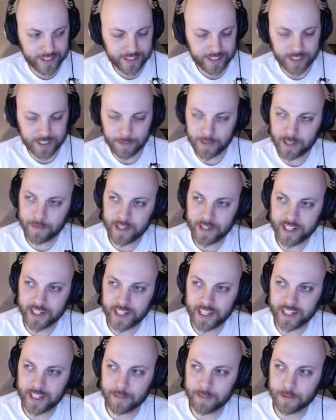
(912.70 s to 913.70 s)
Something about a
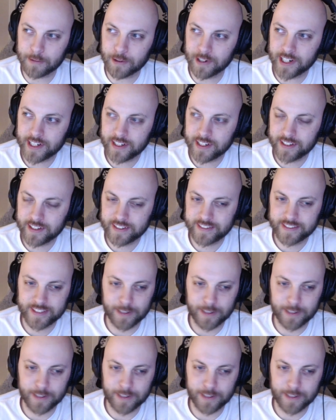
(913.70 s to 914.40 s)
guy named Rick.